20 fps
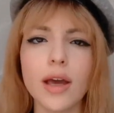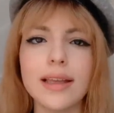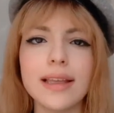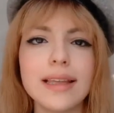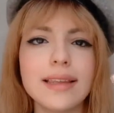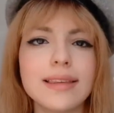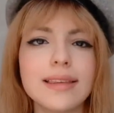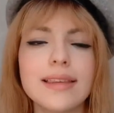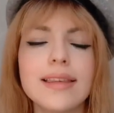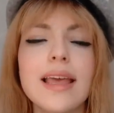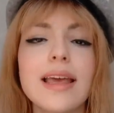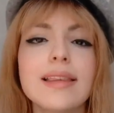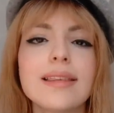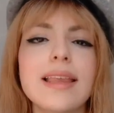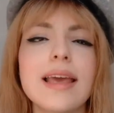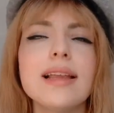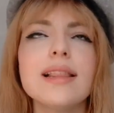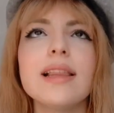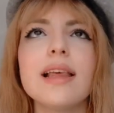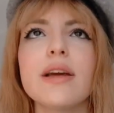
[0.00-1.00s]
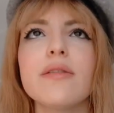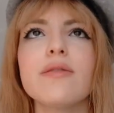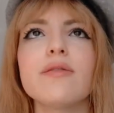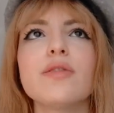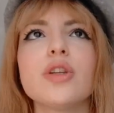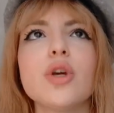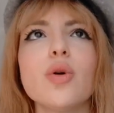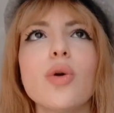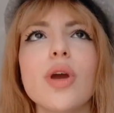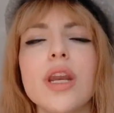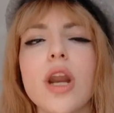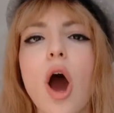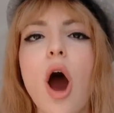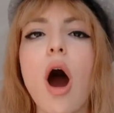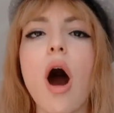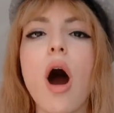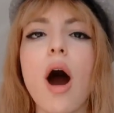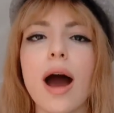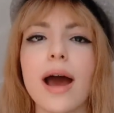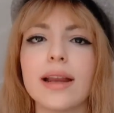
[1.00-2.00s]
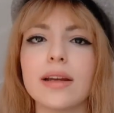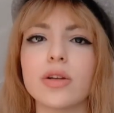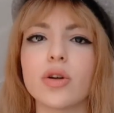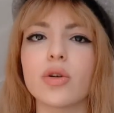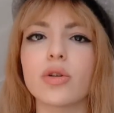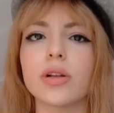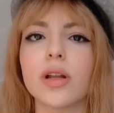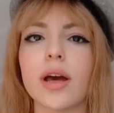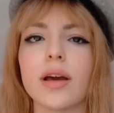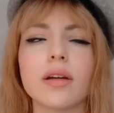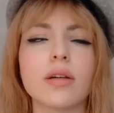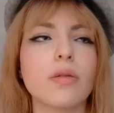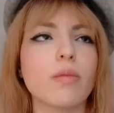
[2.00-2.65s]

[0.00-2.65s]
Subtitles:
they left you in awe, and you're like,